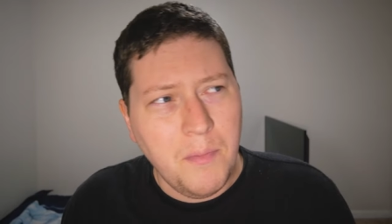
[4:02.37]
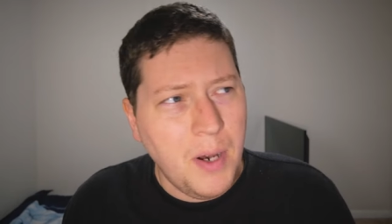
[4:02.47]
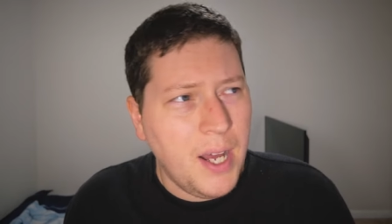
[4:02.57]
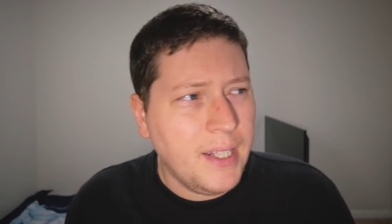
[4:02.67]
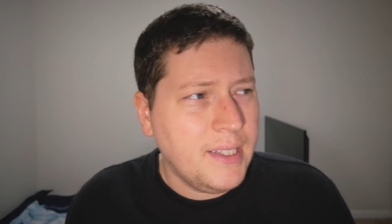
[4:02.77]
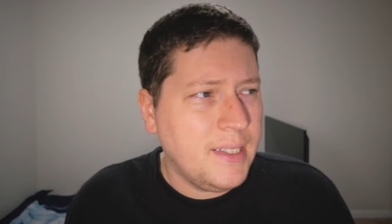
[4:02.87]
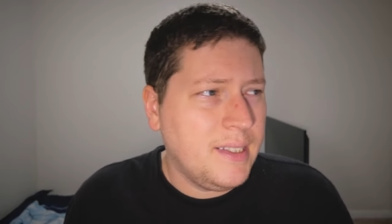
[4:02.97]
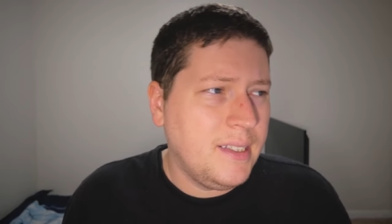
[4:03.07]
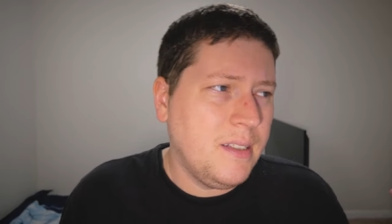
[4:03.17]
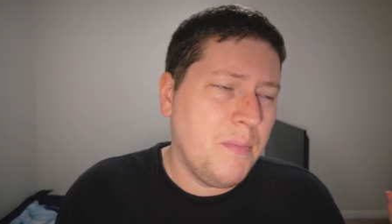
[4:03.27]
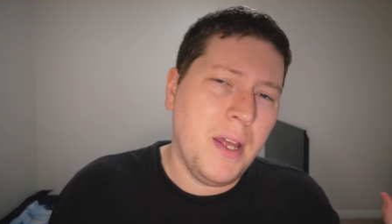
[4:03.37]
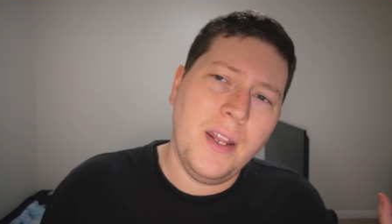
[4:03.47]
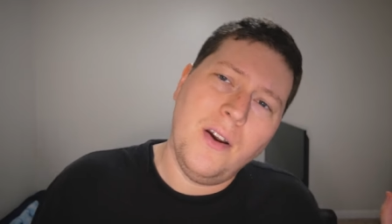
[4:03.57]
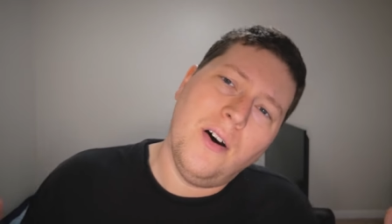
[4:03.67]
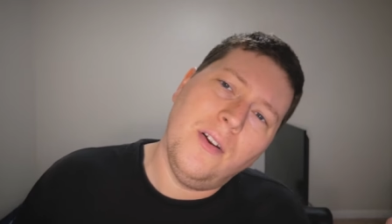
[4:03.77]
But
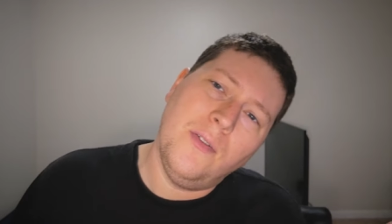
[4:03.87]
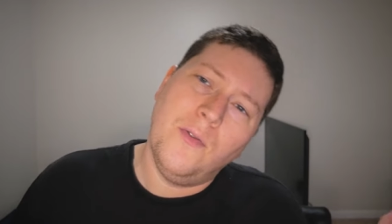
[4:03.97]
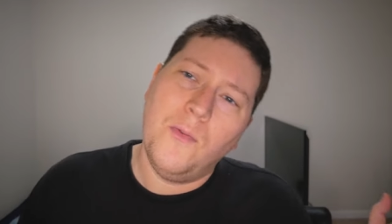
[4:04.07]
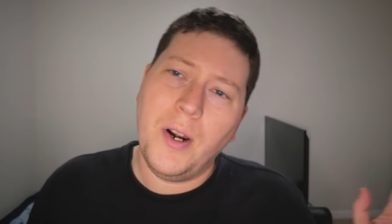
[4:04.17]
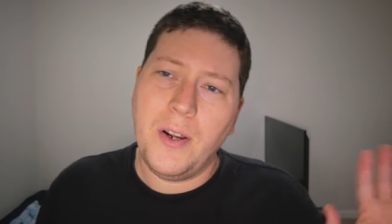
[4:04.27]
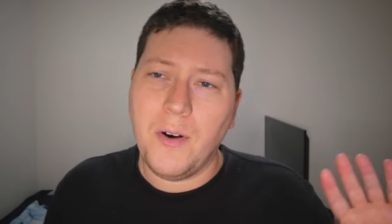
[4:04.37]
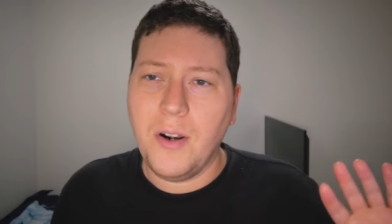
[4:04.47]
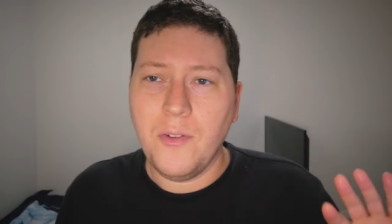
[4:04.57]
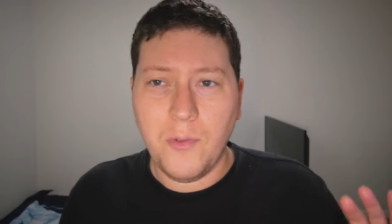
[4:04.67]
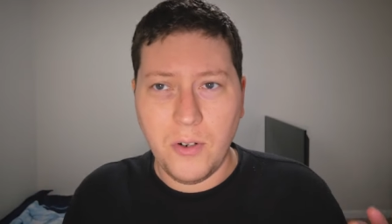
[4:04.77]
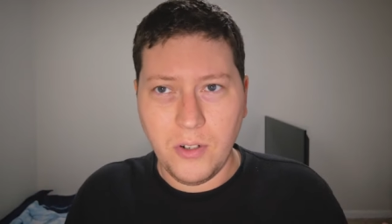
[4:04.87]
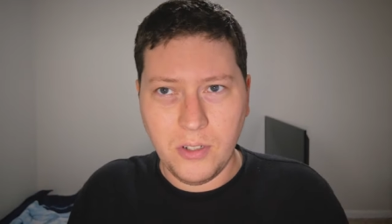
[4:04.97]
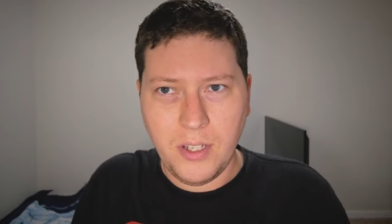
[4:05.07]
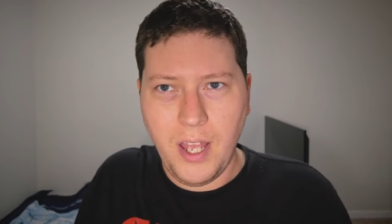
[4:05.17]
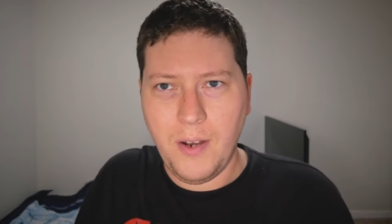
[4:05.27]
depending on where you are in the
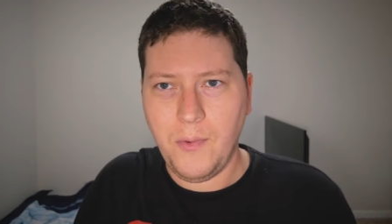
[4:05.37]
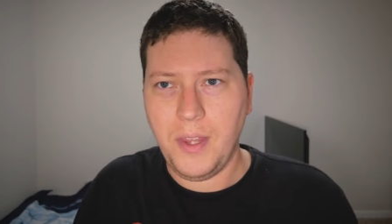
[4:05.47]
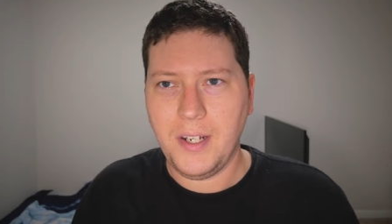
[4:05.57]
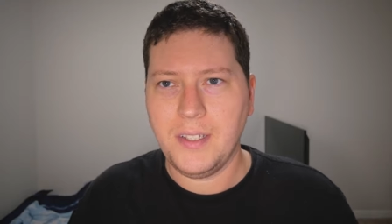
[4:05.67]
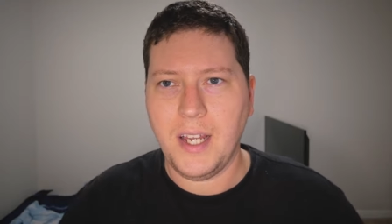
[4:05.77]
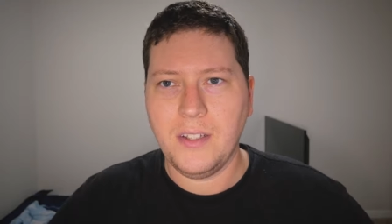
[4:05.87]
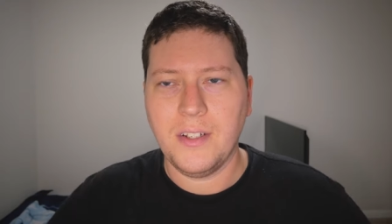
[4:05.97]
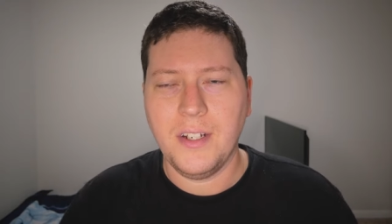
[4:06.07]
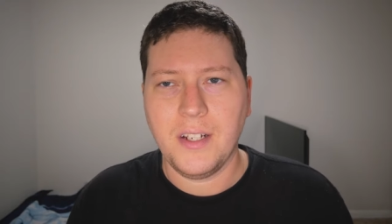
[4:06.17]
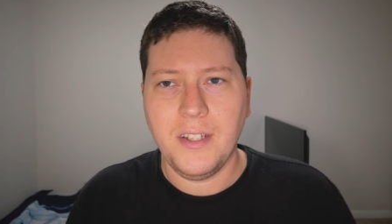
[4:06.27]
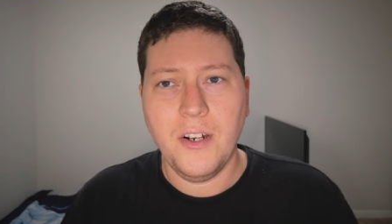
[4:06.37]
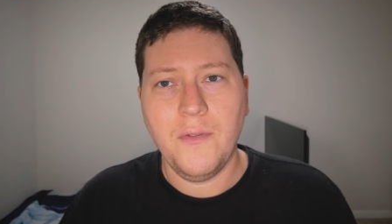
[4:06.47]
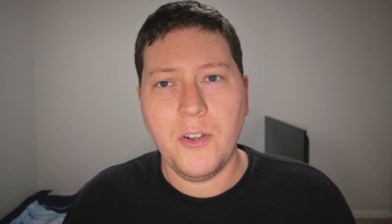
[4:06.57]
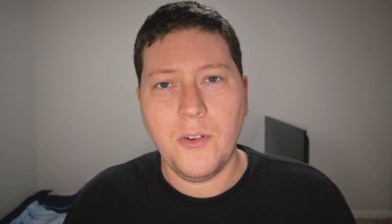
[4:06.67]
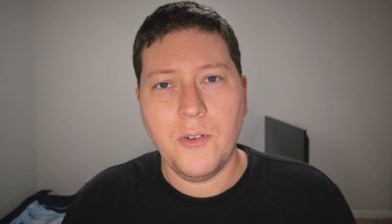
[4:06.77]
world and when they decide to conduct the
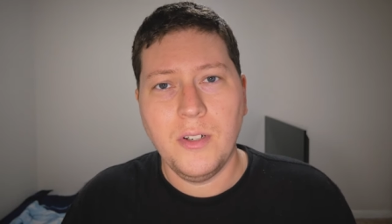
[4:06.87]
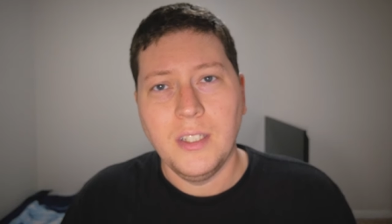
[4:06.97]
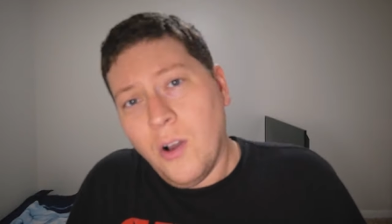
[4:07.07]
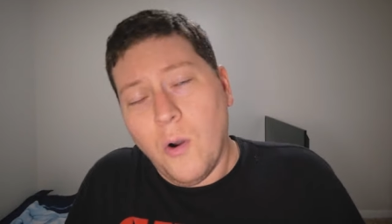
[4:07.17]
interview,